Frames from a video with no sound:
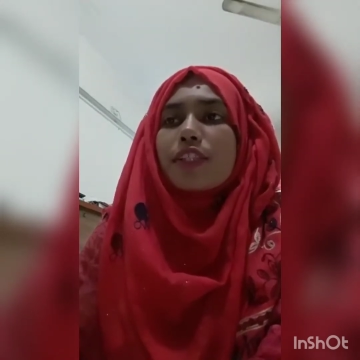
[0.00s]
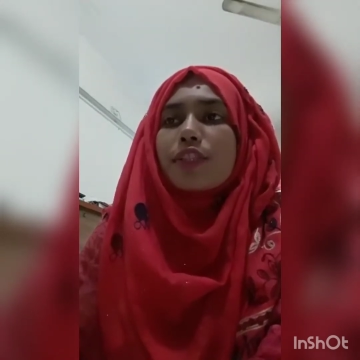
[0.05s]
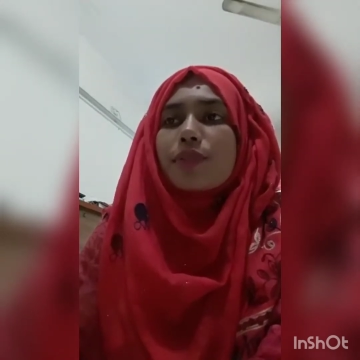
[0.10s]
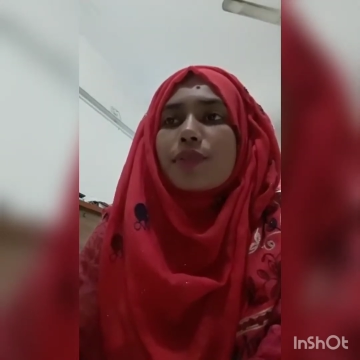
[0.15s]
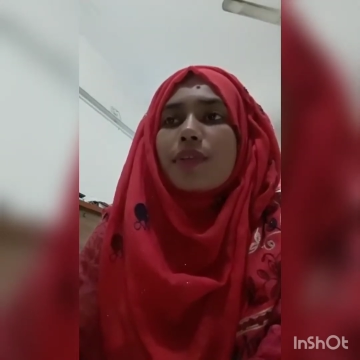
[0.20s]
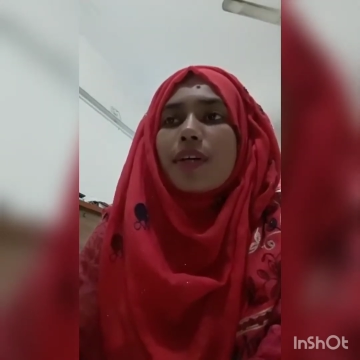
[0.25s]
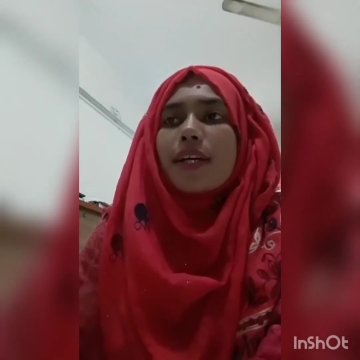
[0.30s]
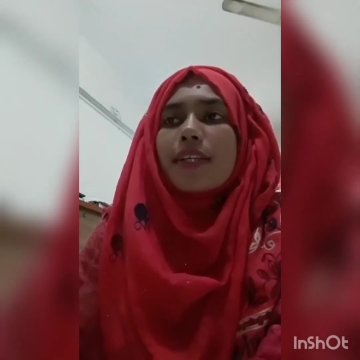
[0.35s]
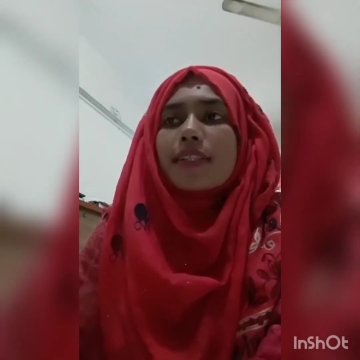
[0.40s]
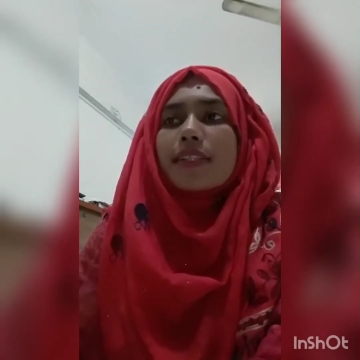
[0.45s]

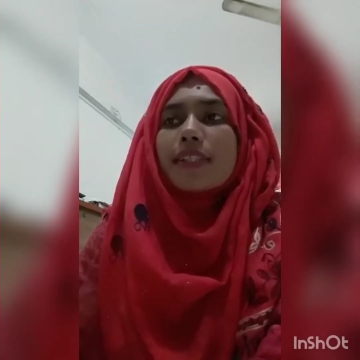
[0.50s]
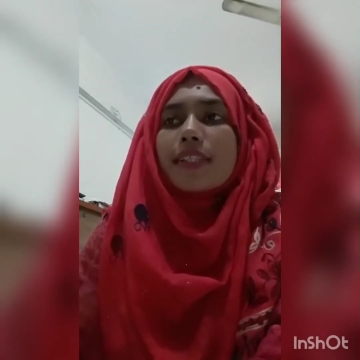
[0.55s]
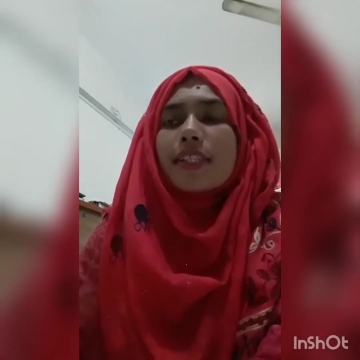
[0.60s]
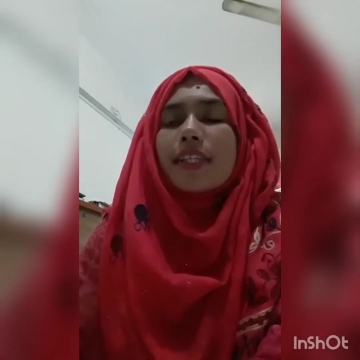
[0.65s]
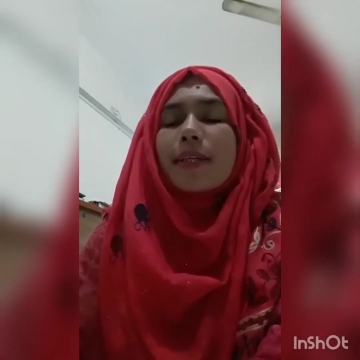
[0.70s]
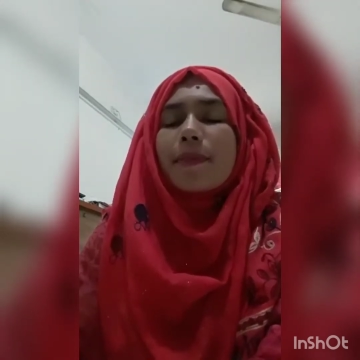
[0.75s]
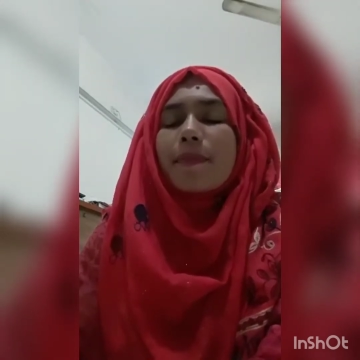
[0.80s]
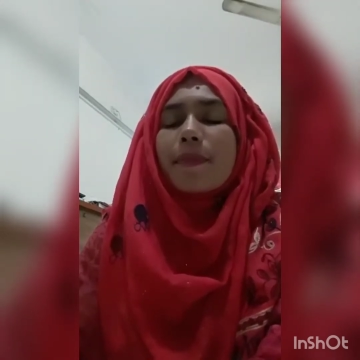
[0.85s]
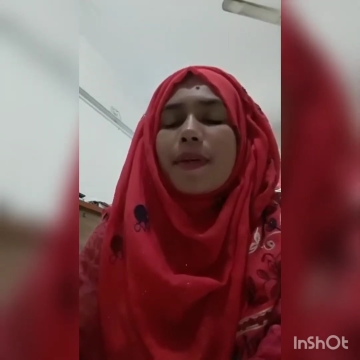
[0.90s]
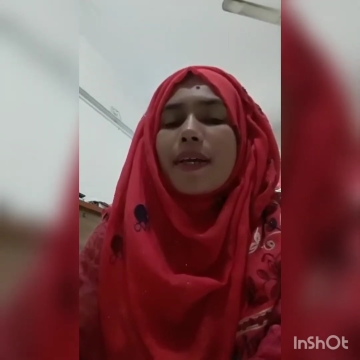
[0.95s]

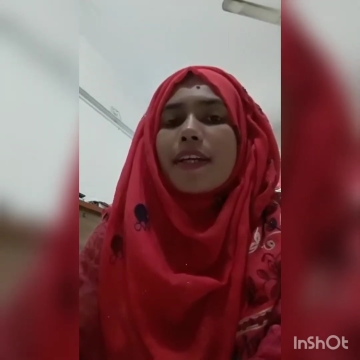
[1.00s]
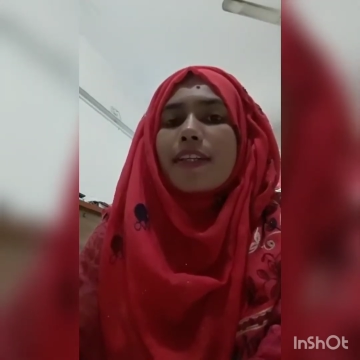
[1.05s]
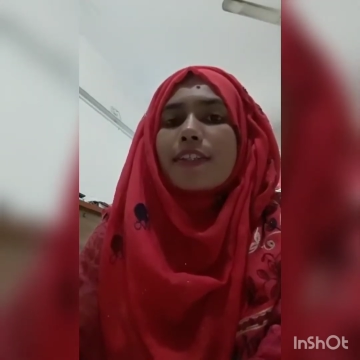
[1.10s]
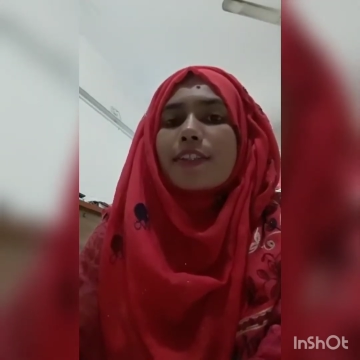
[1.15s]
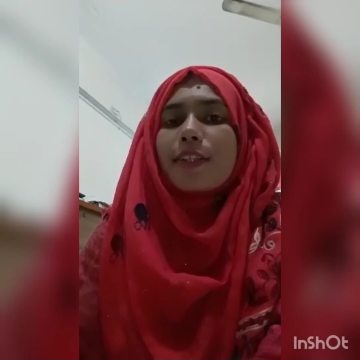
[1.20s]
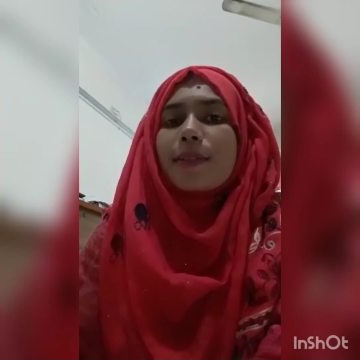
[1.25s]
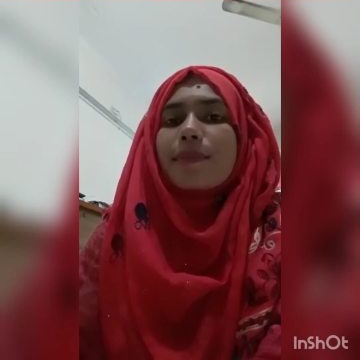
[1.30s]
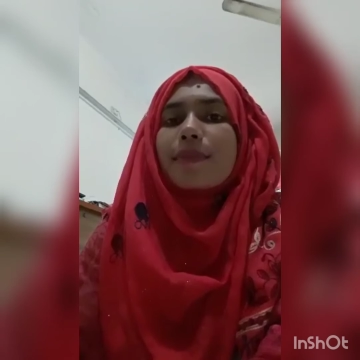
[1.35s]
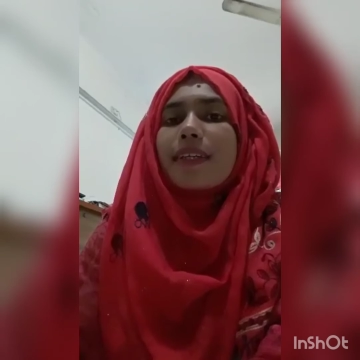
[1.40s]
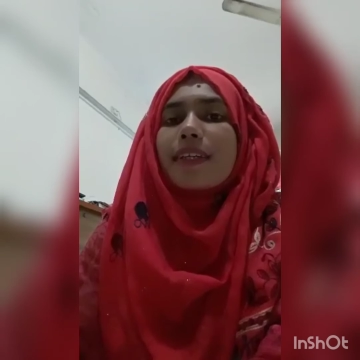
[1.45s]
stereogenic pairs
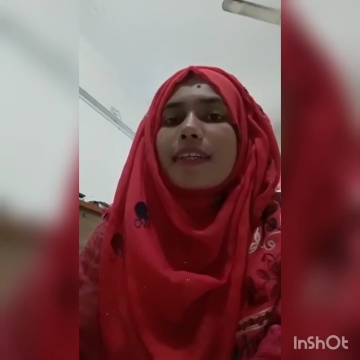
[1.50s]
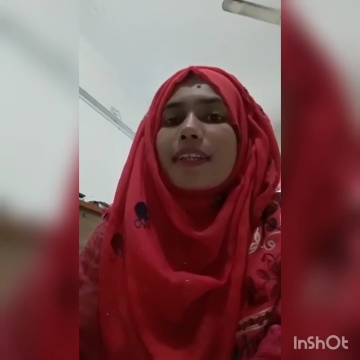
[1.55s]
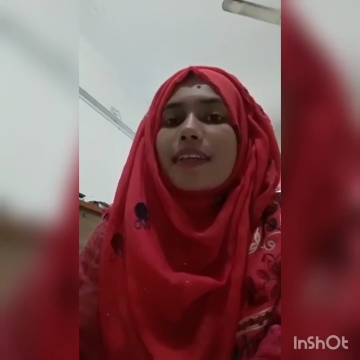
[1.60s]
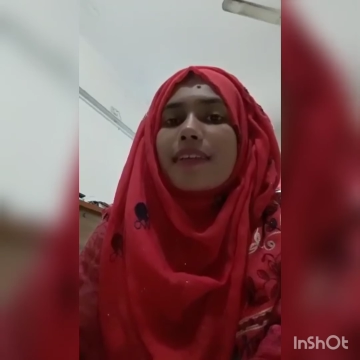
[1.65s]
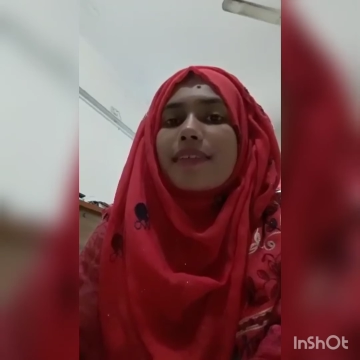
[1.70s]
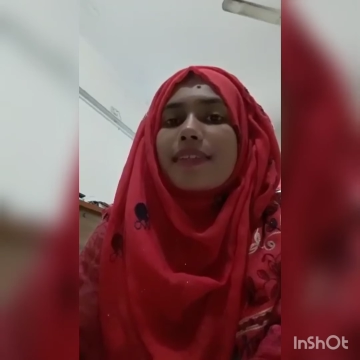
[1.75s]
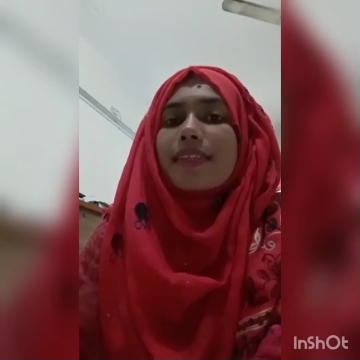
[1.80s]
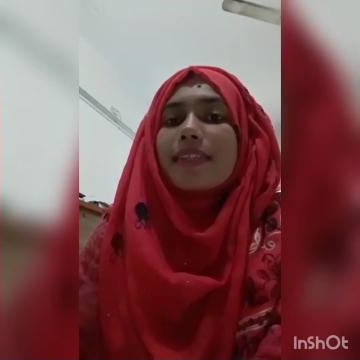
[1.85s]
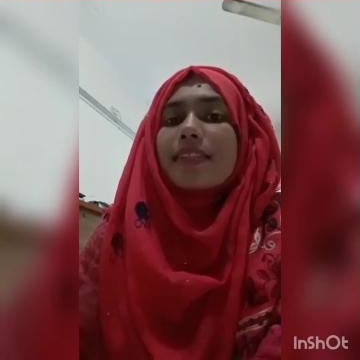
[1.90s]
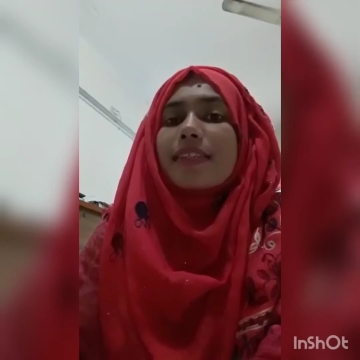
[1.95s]
of the
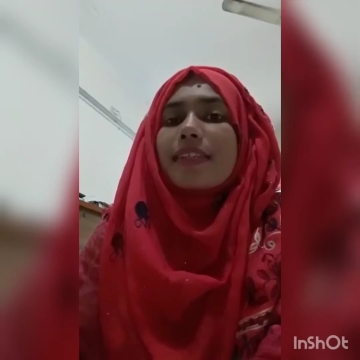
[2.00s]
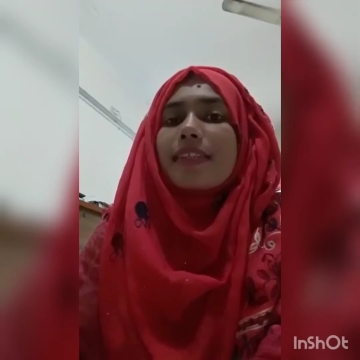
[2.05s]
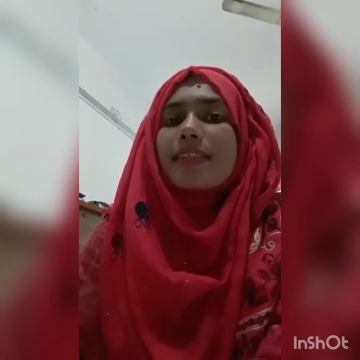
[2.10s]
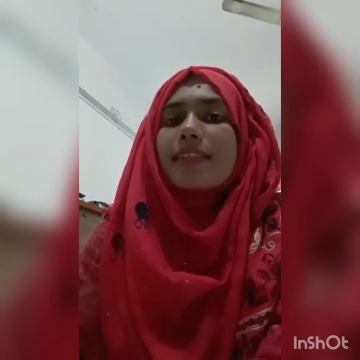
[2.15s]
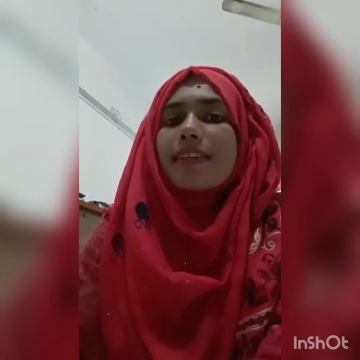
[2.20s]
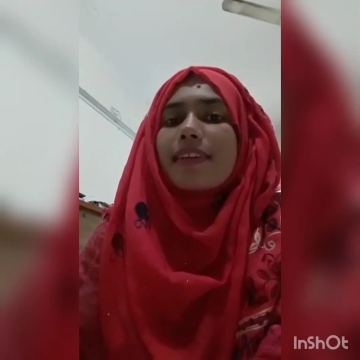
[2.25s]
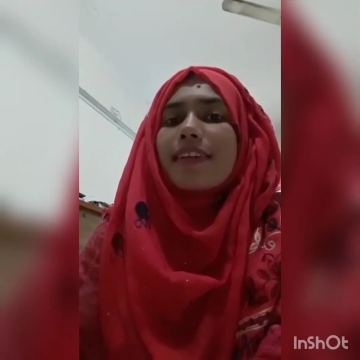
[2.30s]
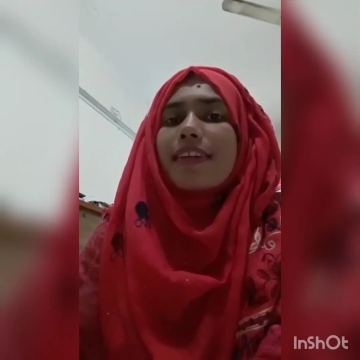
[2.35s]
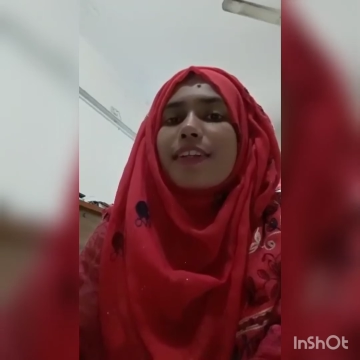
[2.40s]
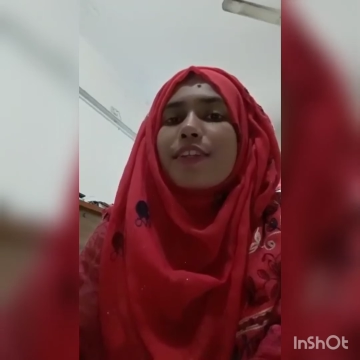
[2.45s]
greatest
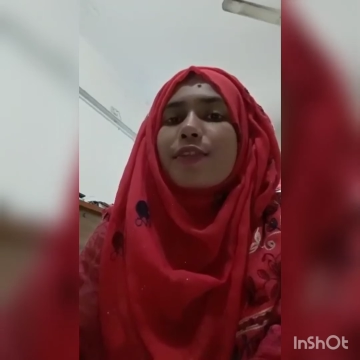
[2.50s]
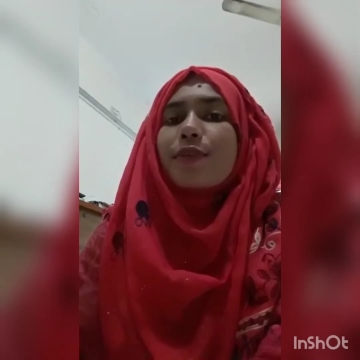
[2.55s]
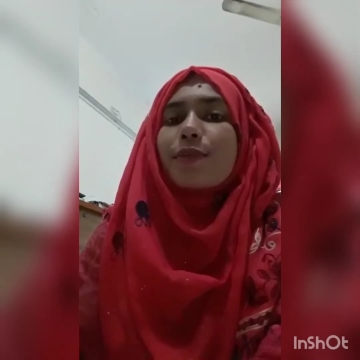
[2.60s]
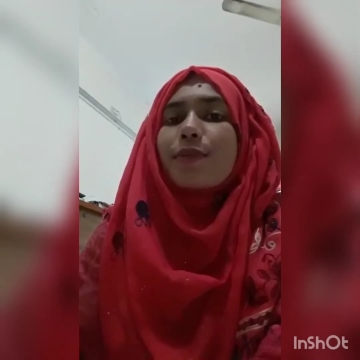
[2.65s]
interest,